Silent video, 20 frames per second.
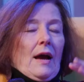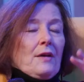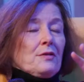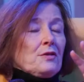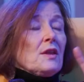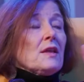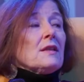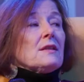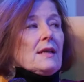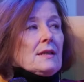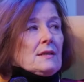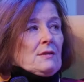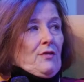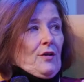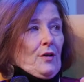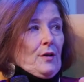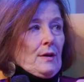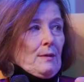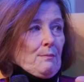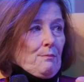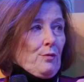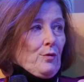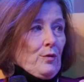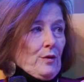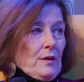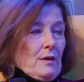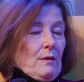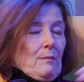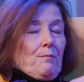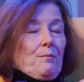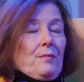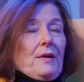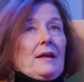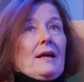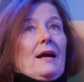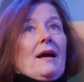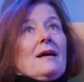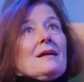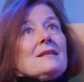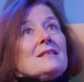I think that's very important, but
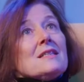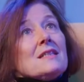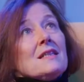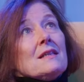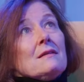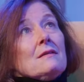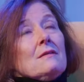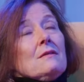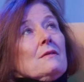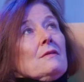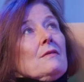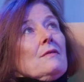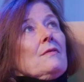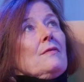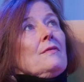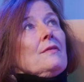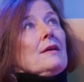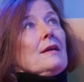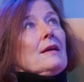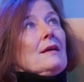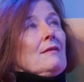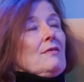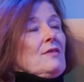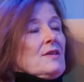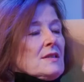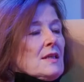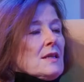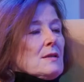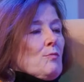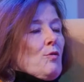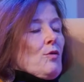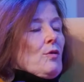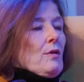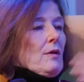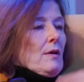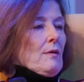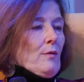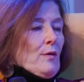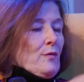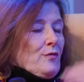I still, and this is
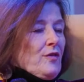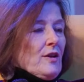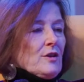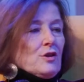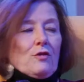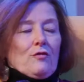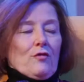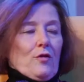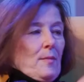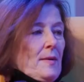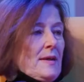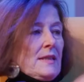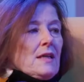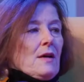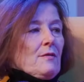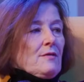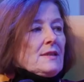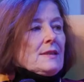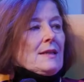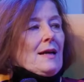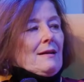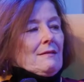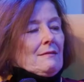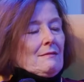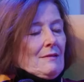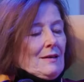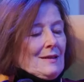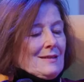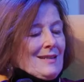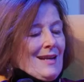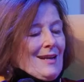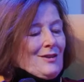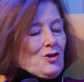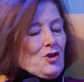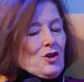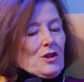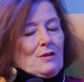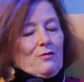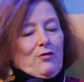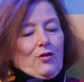more a reflection for myself, it's not
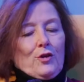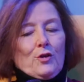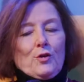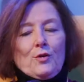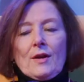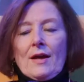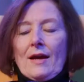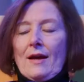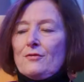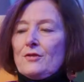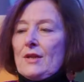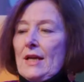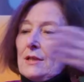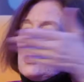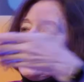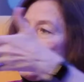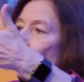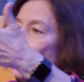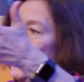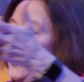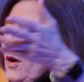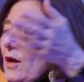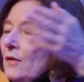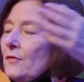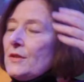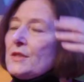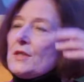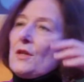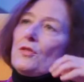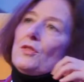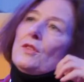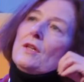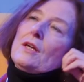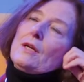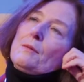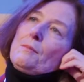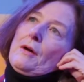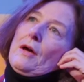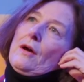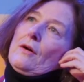just for you to have to answer, for all of us to think
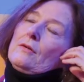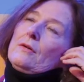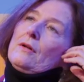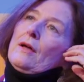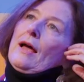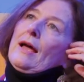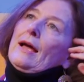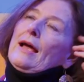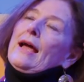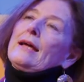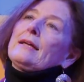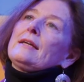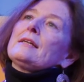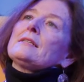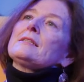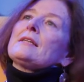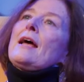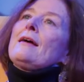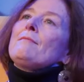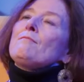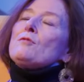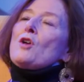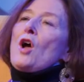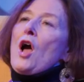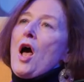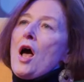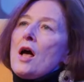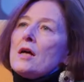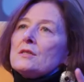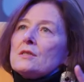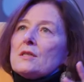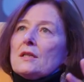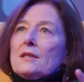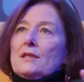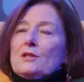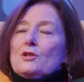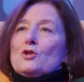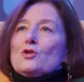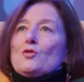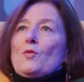about. I guess I'm
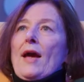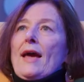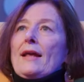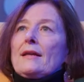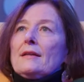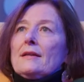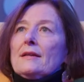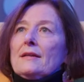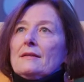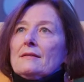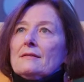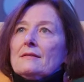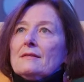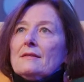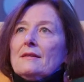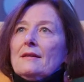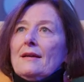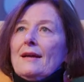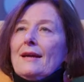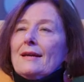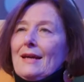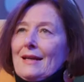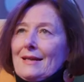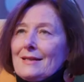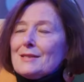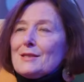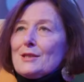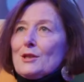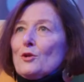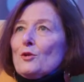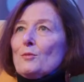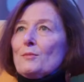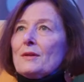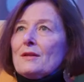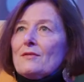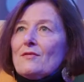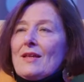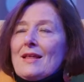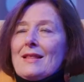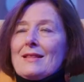constantly straddling, again, it's the
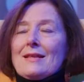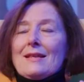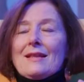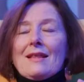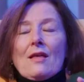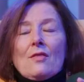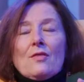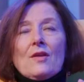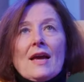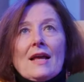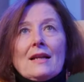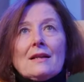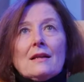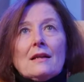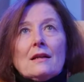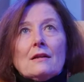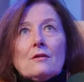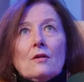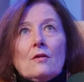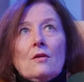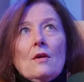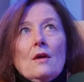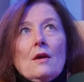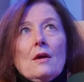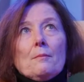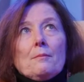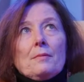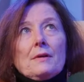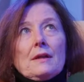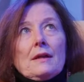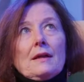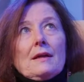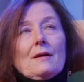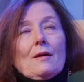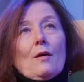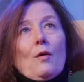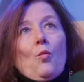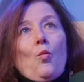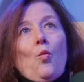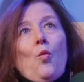normative and the analytical, but like
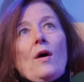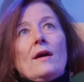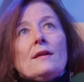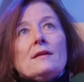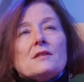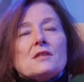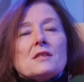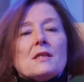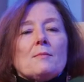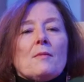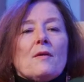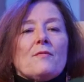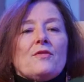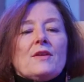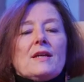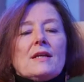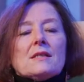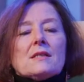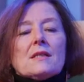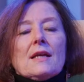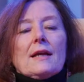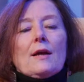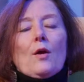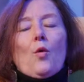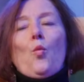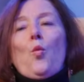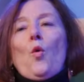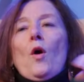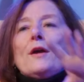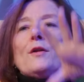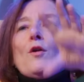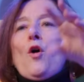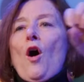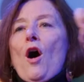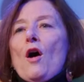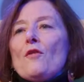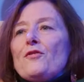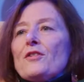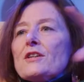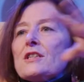what some of these like
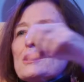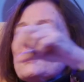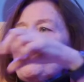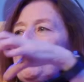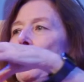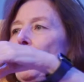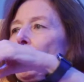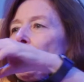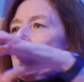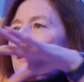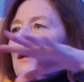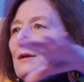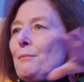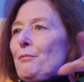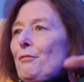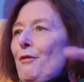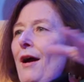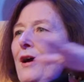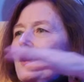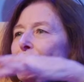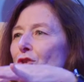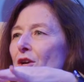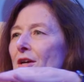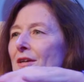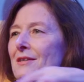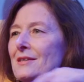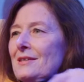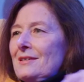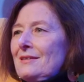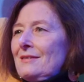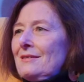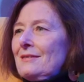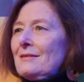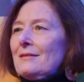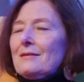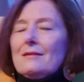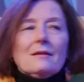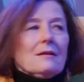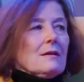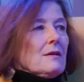one-off experimental projects
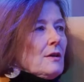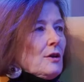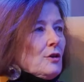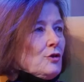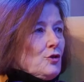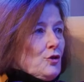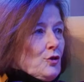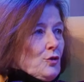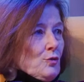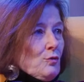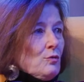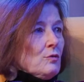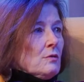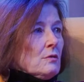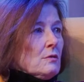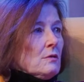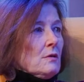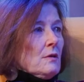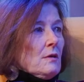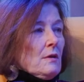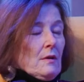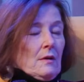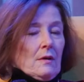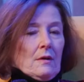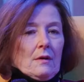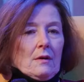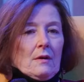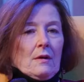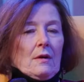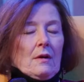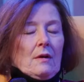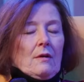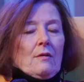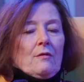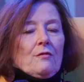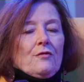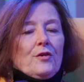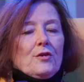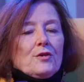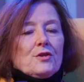can do
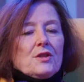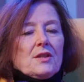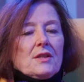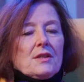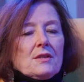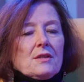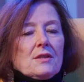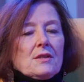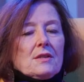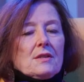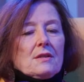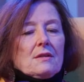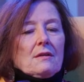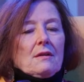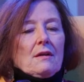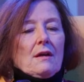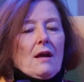versus